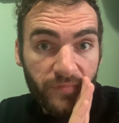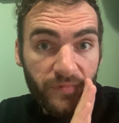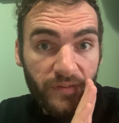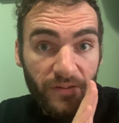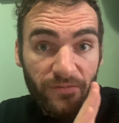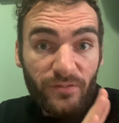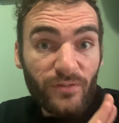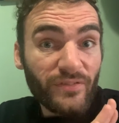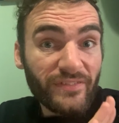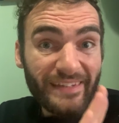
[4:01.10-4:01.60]

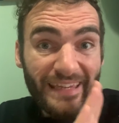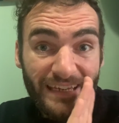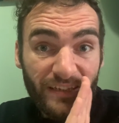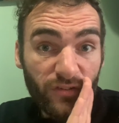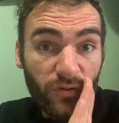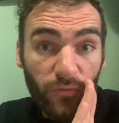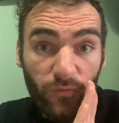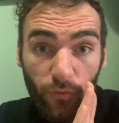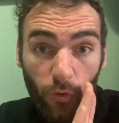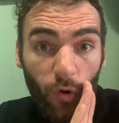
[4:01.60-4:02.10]
If you stick
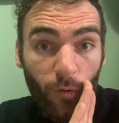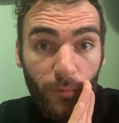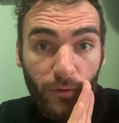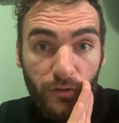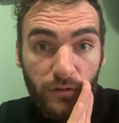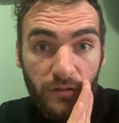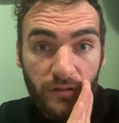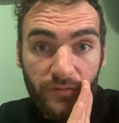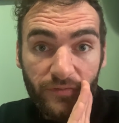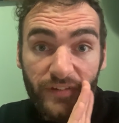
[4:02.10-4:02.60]
to
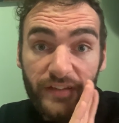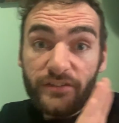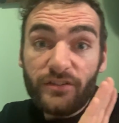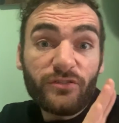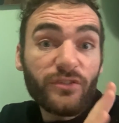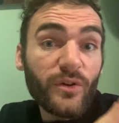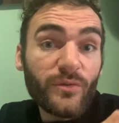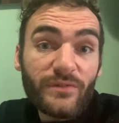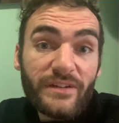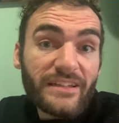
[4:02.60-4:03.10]
formal, then you
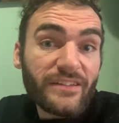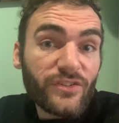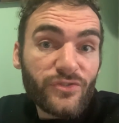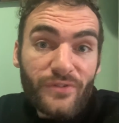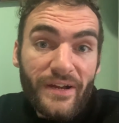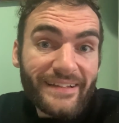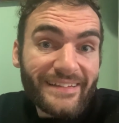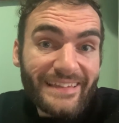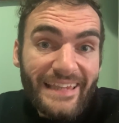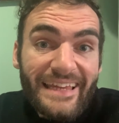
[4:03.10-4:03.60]
don't need to
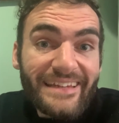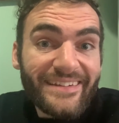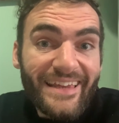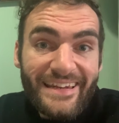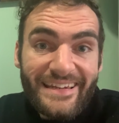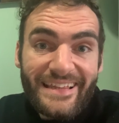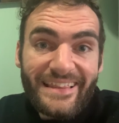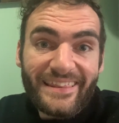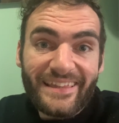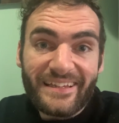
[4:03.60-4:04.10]
translate
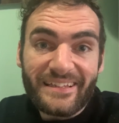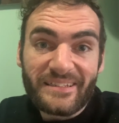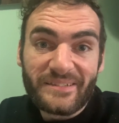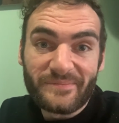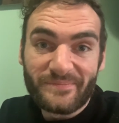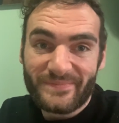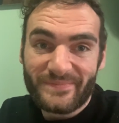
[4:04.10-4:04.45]
anything.